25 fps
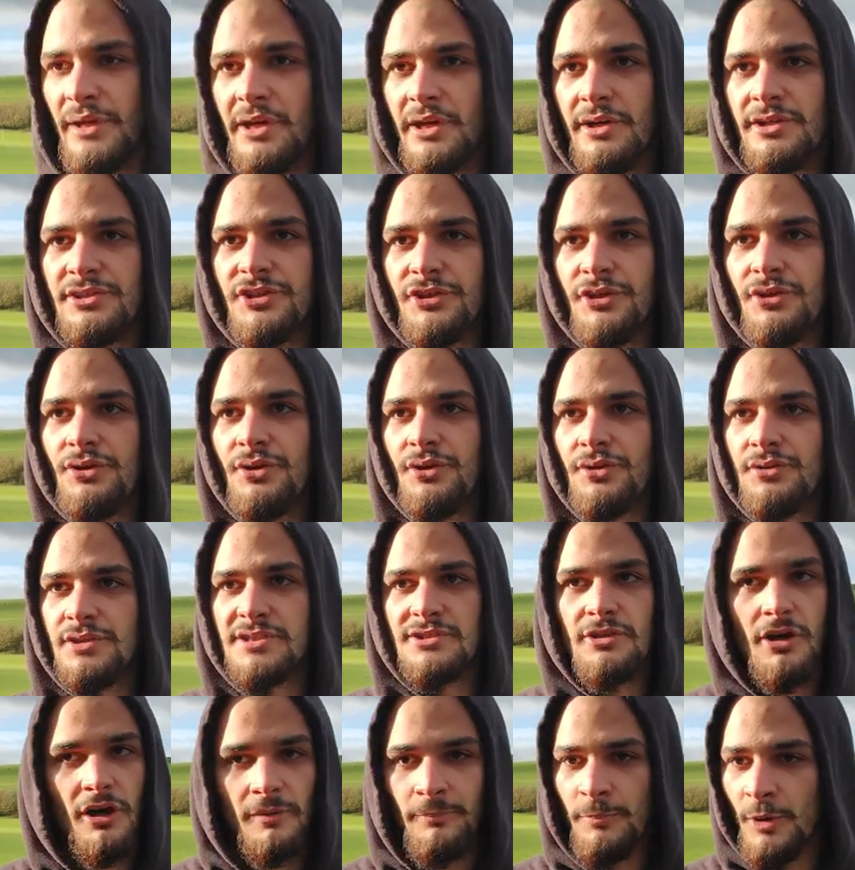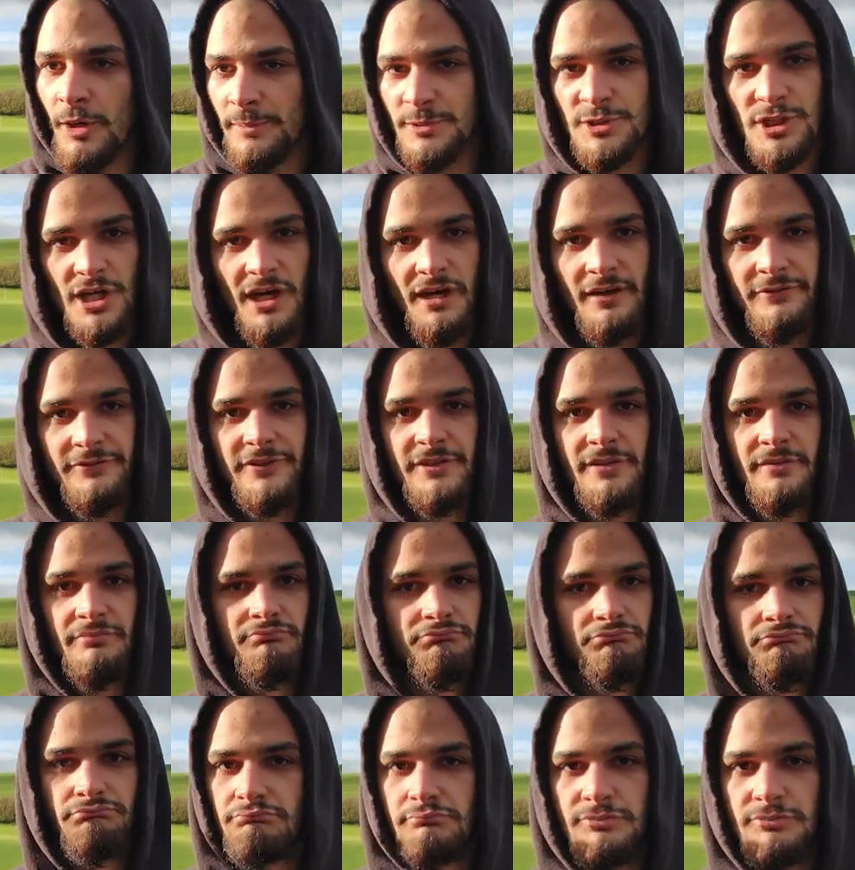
we go to stock prop shaft.